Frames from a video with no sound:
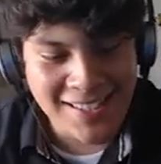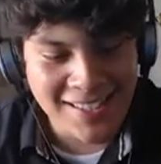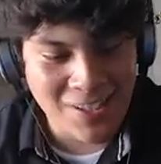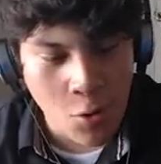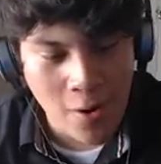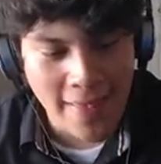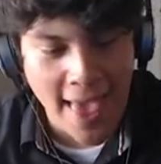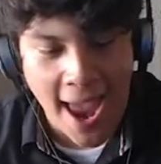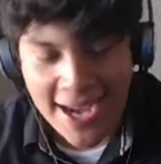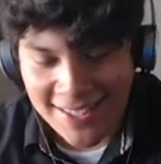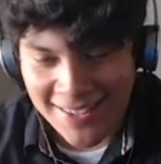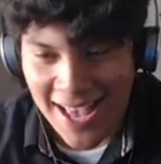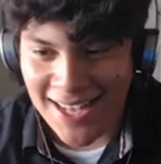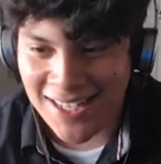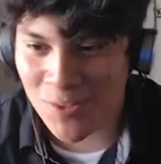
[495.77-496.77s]

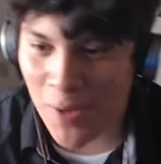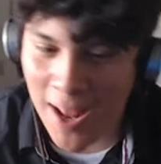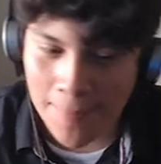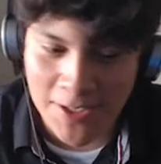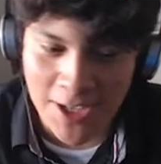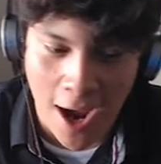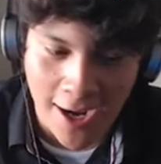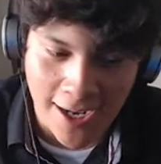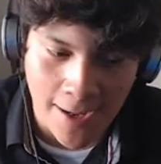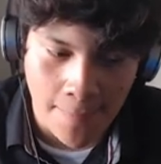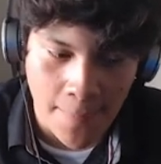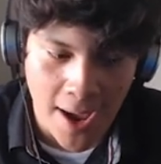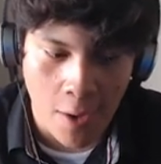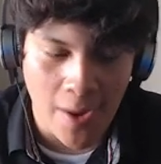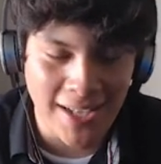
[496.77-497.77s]
Snorlax, that's what I'm talking
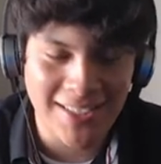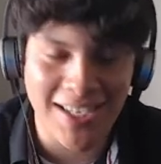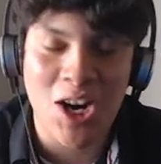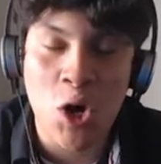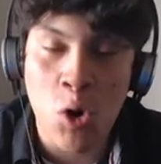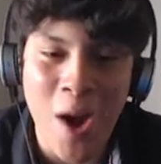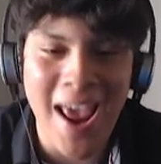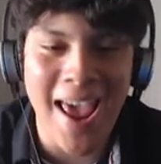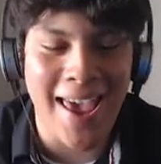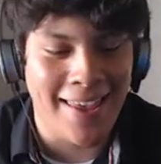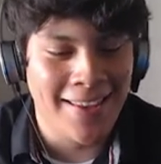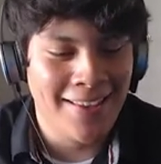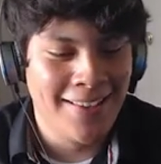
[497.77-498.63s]
about. It's a crit.